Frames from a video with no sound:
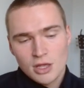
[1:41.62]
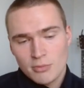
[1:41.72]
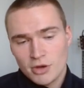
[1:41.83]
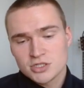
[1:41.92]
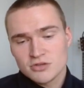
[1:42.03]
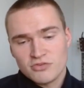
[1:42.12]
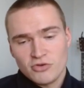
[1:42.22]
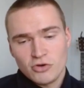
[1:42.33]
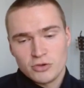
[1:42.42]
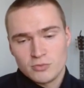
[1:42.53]
Most of the
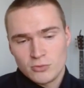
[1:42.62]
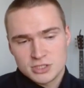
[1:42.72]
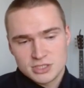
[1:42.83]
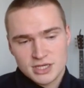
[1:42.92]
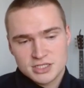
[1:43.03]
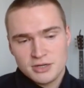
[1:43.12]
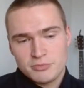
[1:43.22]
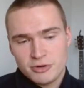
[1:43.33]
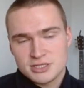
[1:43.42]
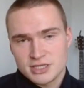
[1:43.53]
volume, which is actually
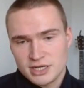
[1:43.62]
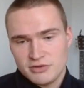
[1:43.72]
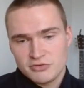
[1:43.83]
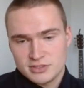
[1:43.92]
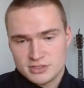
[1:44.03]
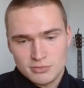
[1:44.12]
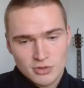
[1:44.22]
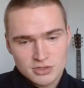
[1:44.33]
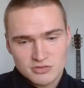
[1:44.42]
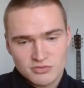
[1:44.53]
pretty significant,
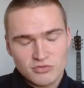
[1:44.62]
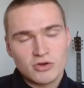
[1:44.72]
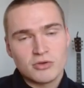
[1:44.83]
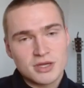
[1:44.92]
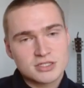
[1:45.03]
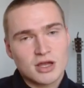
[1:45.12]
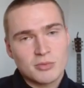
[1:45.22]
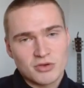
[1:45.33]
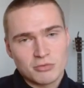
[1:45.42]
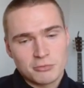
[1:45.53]
most of the volume is
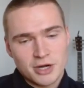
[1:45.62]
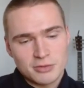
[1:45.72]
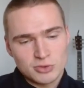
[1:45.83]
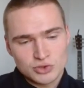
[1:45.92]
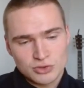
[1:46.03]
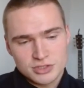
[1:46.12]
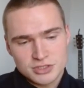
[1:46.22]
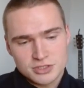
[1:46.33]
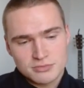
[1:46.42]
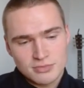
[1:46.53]
coming from credible
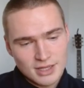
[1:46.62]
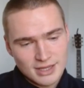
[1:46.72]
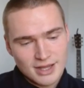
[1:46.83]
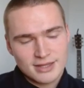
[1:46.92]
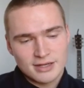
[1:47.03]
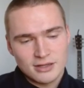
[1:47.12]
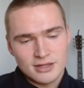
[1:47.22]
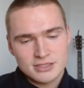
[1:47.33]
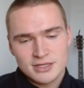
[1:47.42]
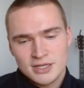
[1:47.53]
sources. I like that a
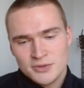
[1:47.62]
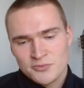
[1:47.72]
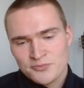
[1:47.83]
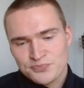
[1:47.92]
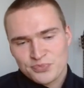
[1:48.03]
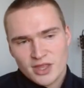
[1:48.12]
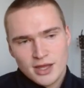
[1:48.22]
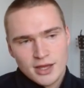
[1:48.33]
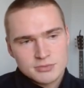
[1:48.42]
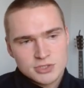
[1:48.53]
lot.
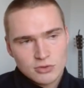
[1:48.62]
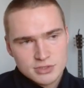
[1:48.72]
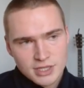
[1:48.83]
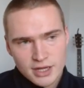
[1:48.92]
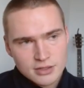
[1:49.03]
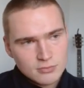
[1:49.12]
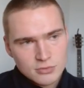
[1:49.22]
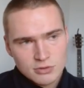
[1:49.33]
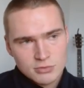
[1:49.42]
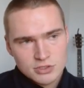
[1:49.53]
Um, so altogether,
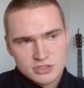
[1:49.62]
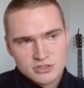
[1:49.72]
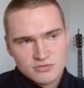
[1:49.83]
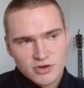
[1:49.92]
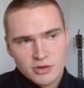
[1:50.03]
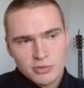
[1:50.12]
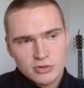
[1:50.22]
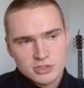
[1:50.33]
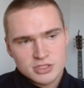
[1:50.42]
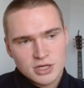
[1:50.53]
we're, we're just very
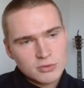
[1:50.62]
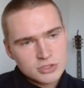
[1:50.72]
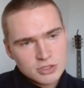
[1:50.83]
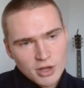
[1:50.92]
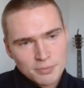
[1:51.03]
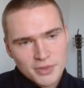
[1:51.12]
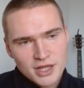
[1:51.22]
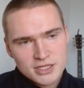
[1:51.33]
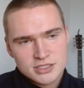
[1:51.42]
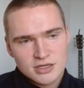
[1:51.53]
bullish. There were some
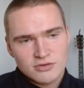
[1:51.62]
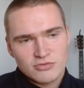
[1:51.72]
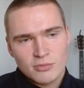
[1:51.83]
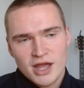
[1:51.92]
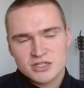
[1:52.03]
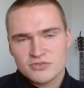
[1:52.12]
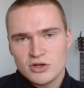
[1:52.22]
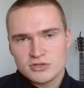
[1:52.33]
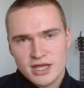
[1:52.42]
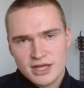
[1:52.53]
updates uh, from
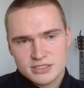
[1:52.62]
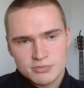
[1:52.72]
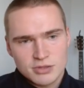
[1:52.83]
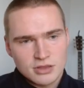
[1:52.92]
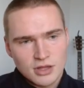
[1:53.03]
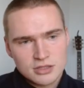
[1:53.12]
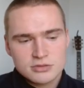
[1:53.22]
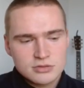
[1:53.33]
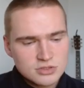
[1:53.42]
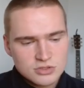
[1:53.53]
Hashflow's end, but not
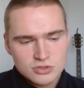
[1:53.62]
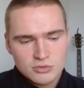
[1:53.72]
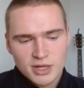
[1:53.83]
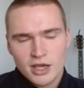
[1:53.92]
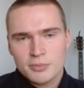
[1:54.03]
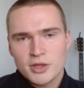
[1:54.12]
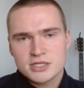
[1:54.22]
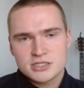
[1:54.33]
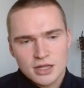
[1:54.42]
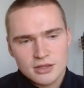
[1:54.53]
too many
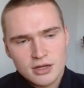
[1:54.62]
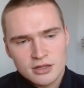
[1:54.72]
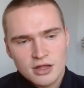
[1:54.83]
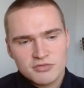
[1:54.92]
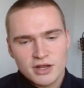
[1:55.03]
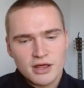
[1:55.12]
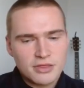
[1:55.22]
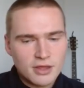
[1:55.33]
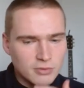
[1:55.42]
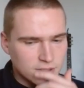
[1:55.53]
updates, not, not enough that I
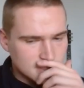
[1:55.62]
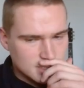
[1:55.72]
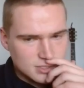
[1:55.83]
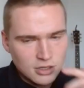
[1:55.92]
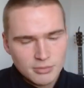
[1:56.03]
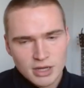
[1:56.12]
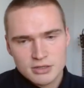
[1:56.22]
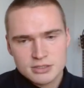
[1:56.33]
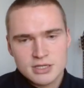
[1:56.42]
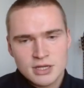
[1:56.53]
think we need to talk about it.